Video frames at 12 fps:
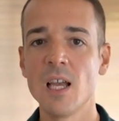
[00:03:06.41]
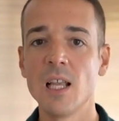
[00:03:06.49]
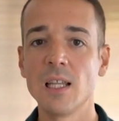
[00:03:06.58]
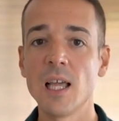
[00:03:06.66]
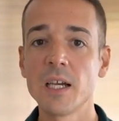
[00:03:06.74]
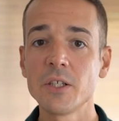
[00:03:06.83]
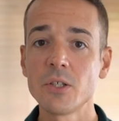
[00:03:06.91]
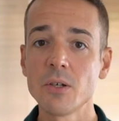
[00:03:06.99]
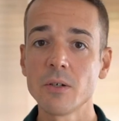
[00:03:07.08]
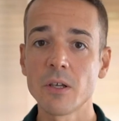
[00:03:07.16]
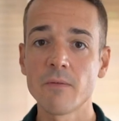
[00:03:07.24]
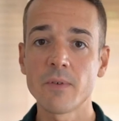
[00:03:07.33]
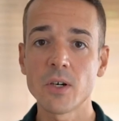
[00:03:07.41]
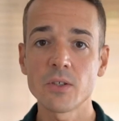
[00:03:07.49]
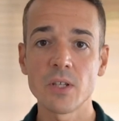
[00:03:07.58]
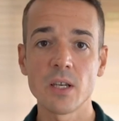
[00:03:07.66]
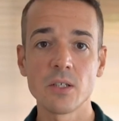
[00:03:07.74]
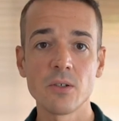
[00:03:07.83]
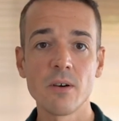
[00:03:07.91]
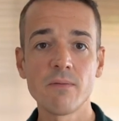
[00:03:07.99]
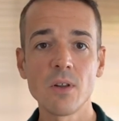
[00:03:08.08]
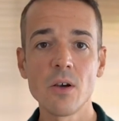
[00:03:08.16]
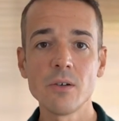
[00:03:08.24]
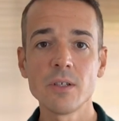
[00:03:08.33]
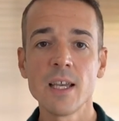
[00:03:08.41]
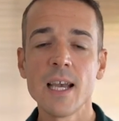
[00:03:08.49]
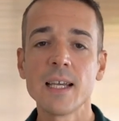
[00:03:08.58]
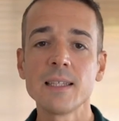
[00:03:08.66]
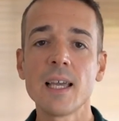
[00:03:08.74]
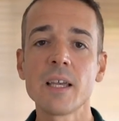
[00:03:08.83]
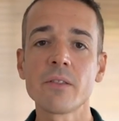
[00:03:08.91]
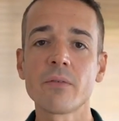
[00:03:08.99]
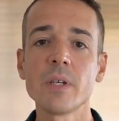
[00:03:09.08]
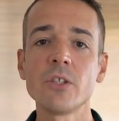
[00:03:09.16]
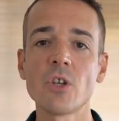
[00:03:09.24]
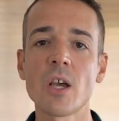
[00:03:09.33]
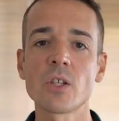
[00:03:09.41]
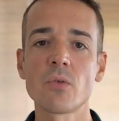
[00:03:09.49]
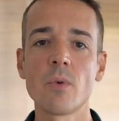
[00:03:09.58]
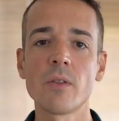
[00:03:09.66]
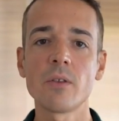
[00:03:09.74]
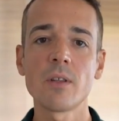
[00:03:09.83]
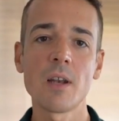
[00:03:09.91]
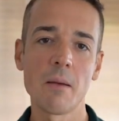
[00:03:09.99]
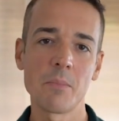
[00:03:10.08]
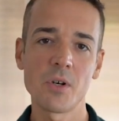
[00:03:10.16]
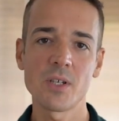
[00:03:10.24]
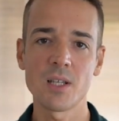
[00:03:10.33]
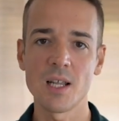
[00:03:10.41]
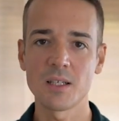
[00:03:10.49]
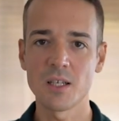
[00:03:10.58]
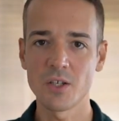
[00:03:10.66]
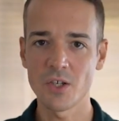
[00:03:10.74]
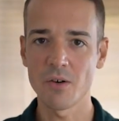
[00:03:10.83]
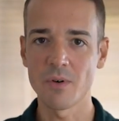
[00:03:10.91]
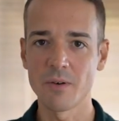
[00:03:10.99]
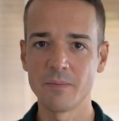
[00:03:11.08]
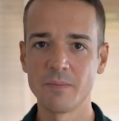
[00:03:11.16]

Line 2 converts it into a float, and line 3 checks whether the number is less than 0.